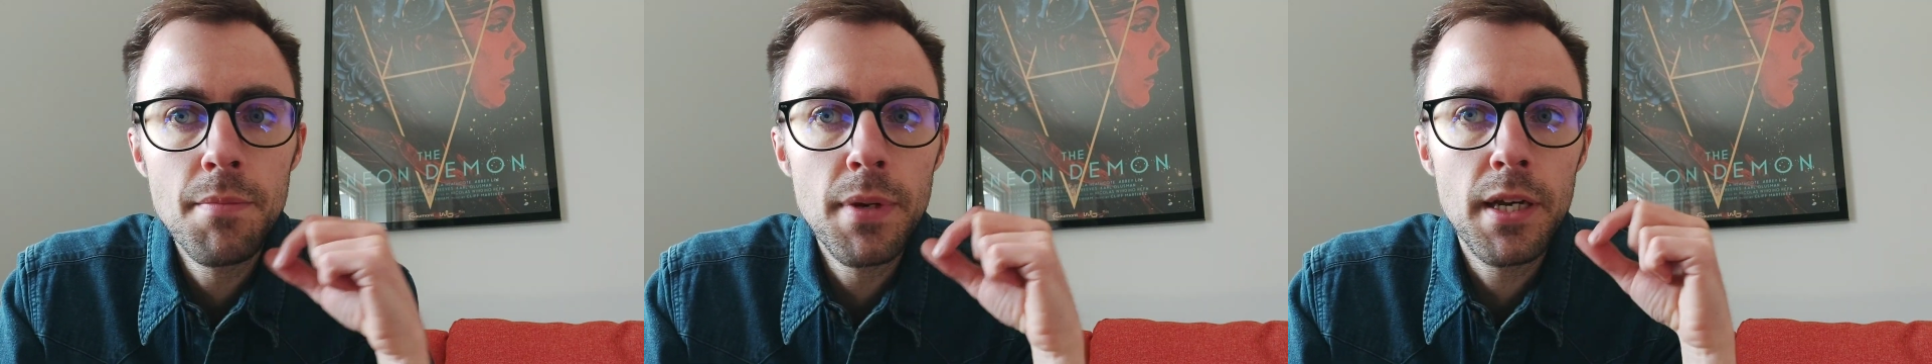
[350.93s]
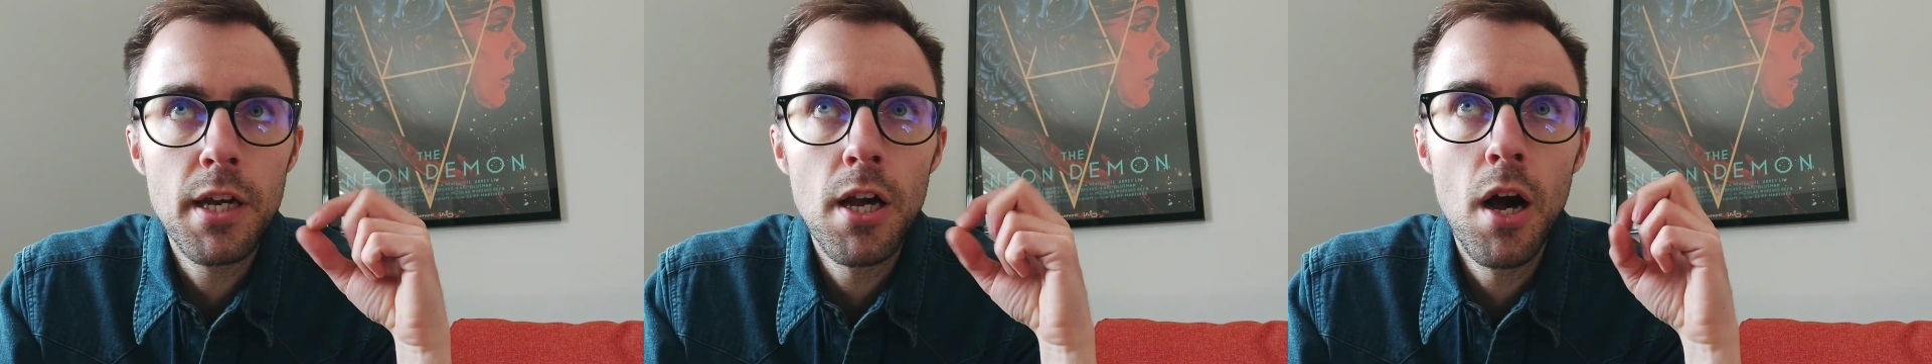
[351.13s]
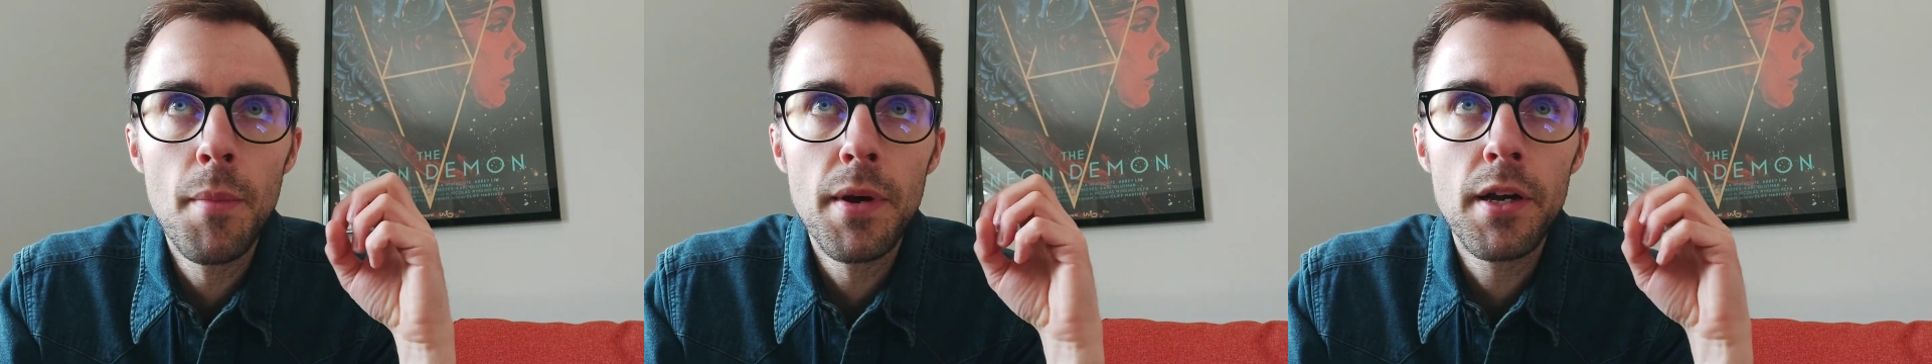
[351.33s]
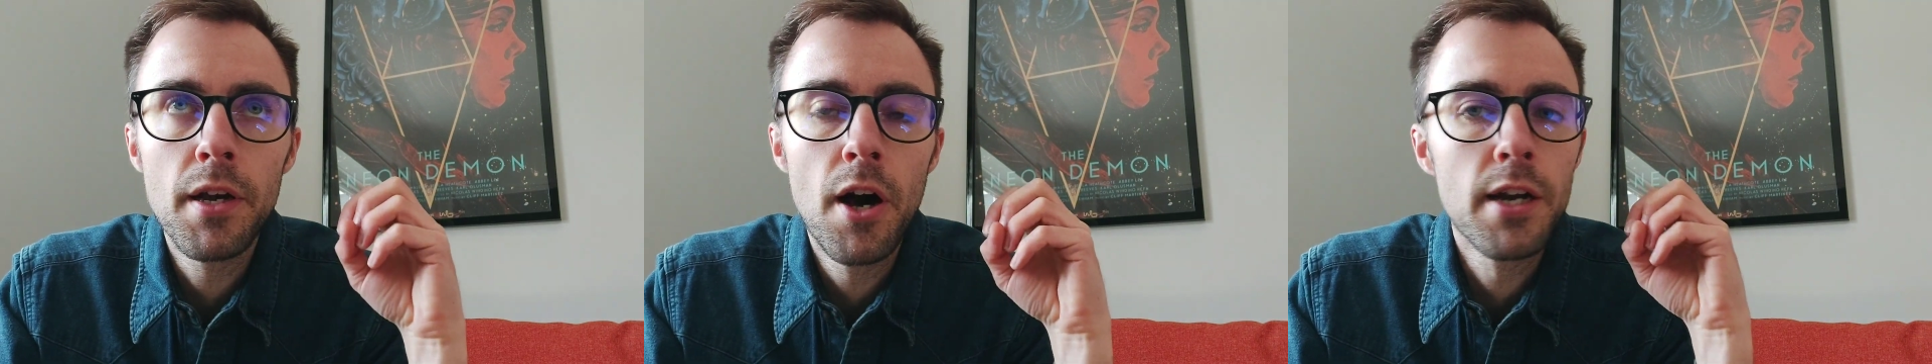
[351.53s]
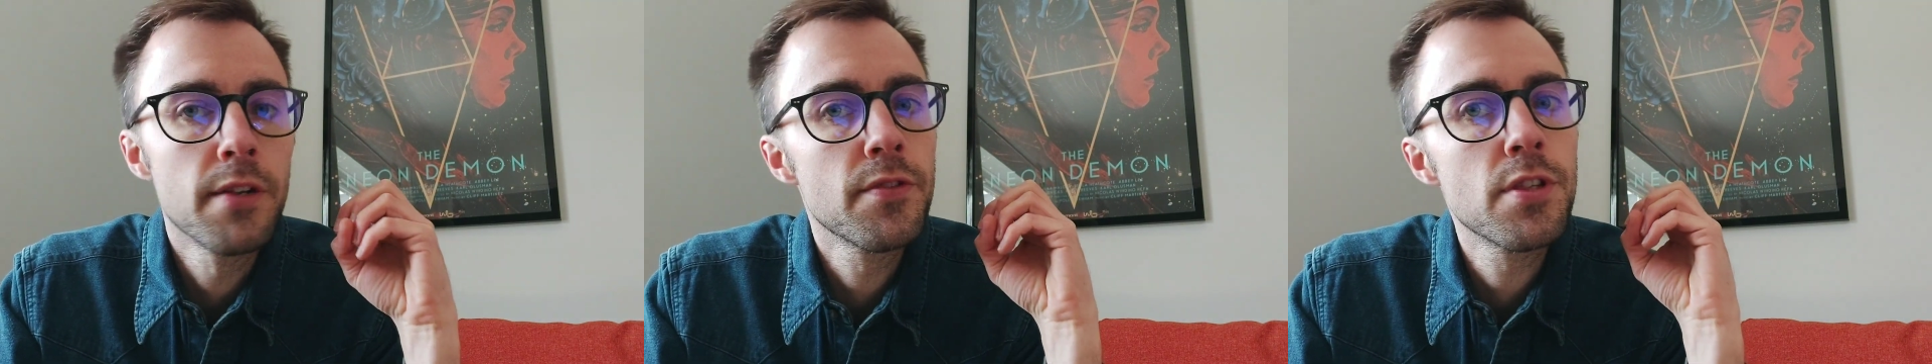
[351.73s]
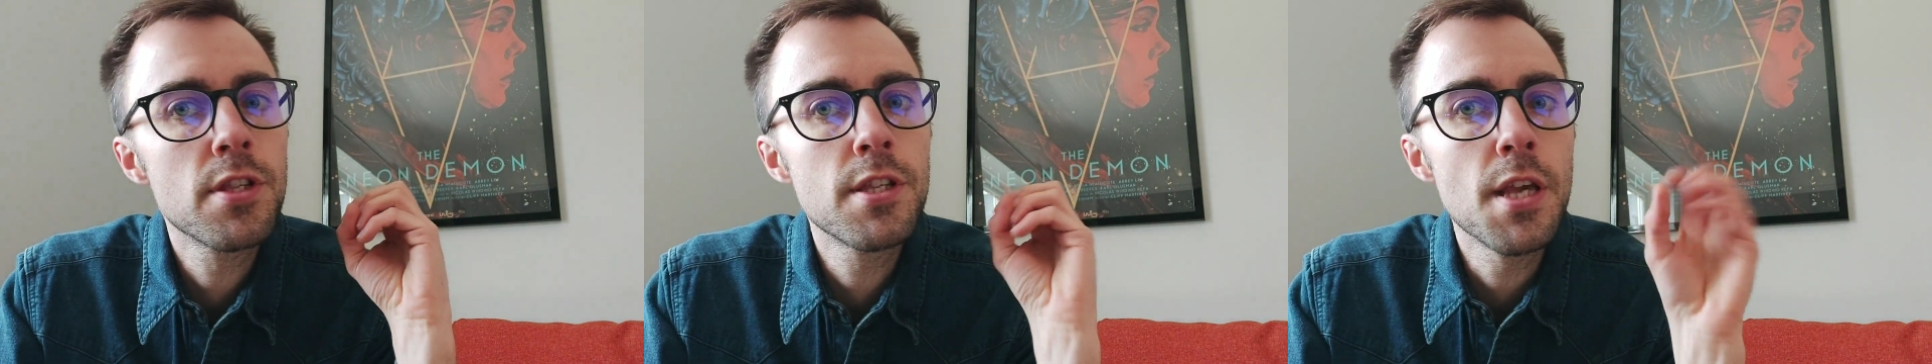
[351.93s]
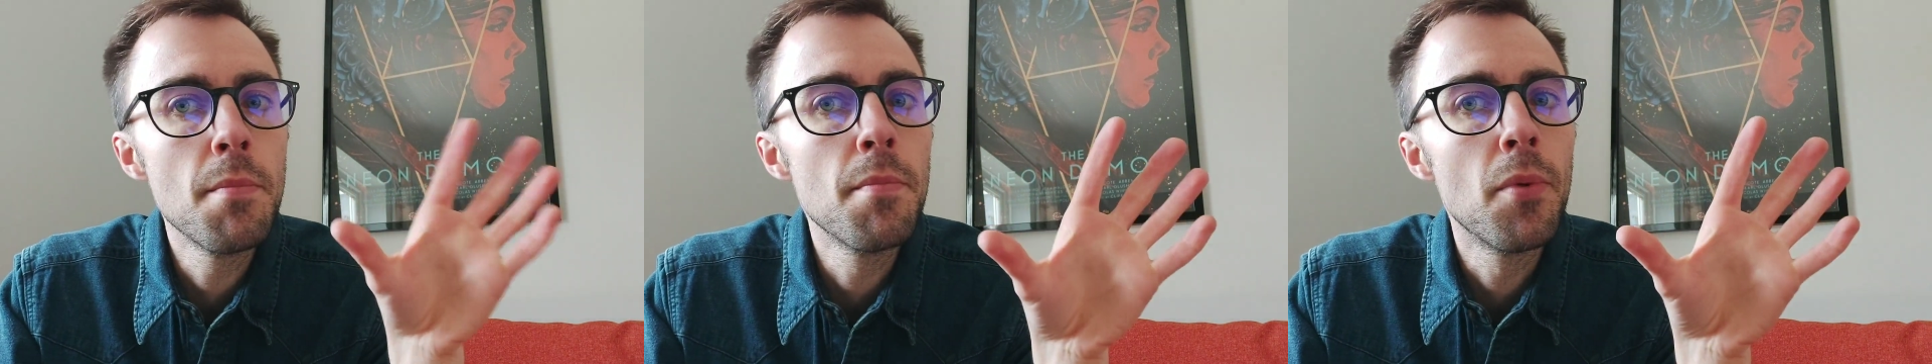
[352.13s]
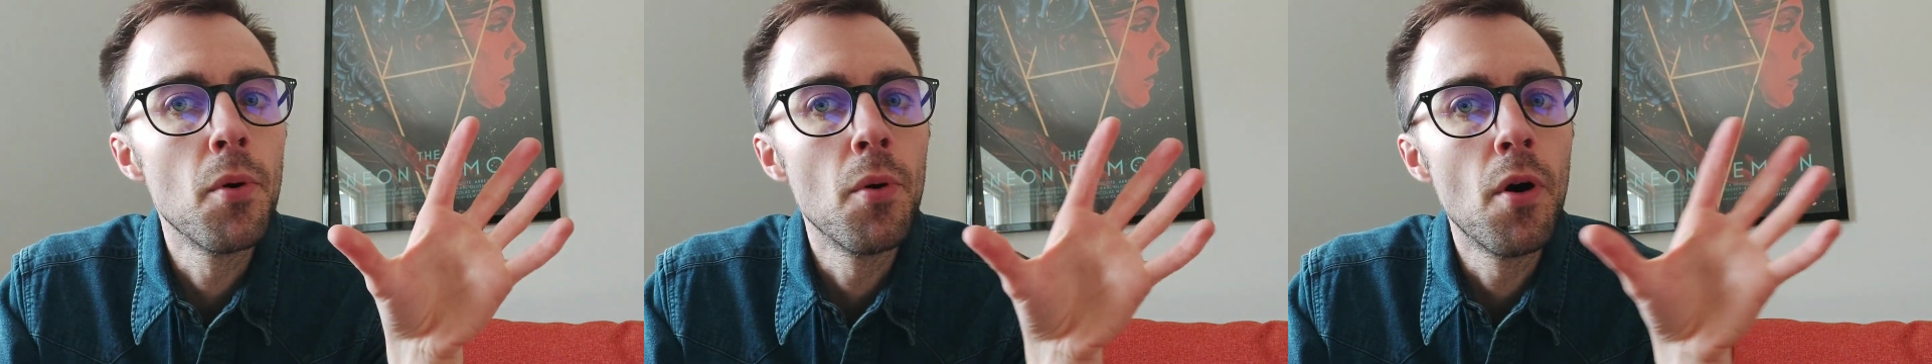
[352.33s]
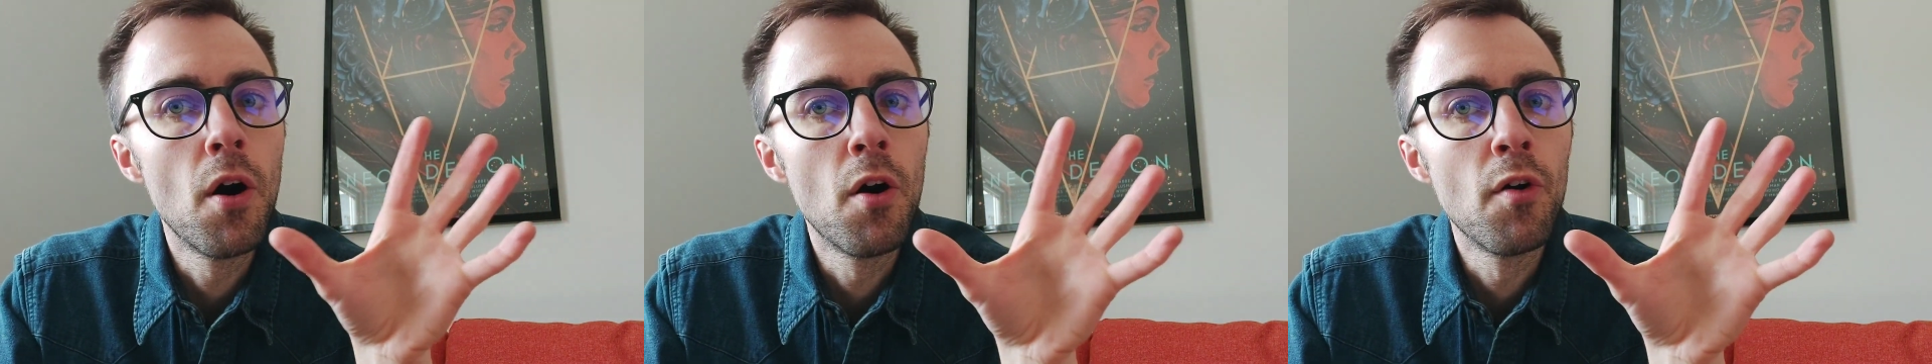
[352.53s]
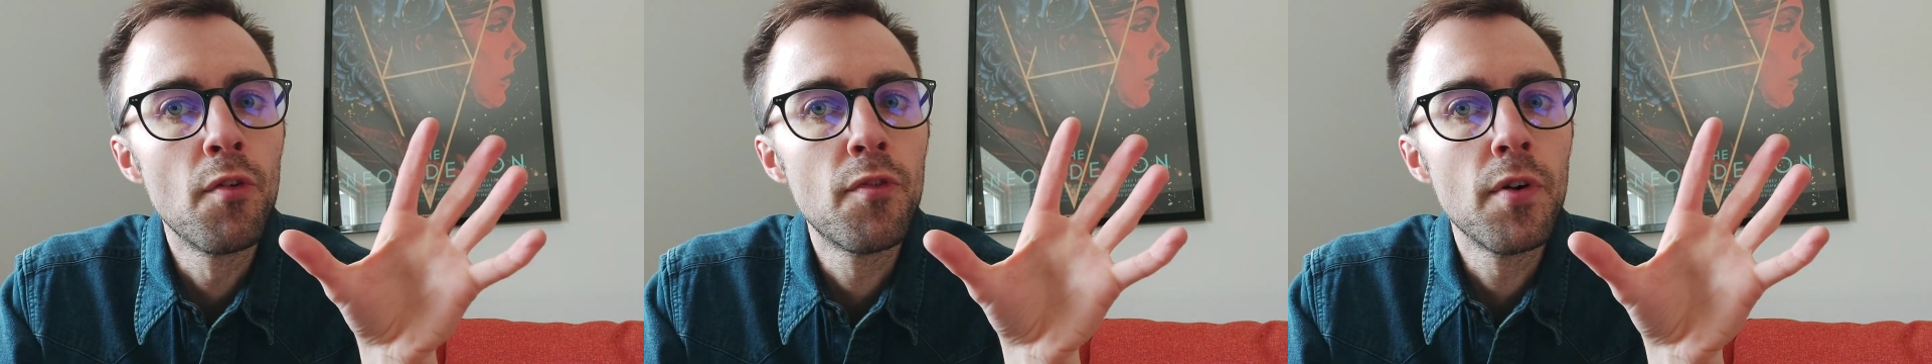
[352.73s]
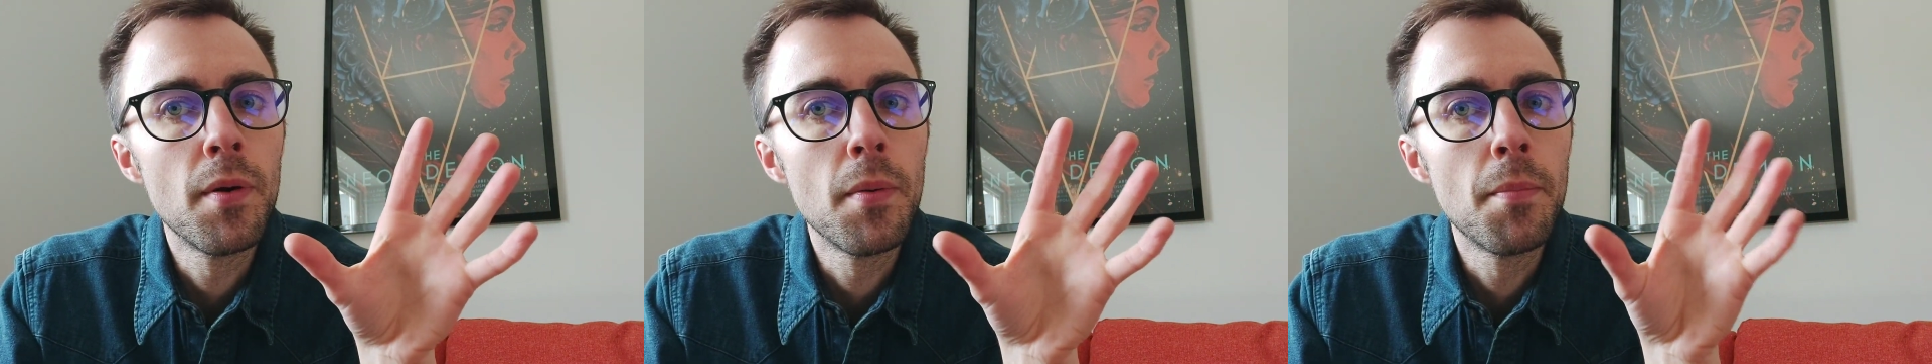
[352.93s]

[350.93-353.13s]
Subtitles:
become a kind of symbol of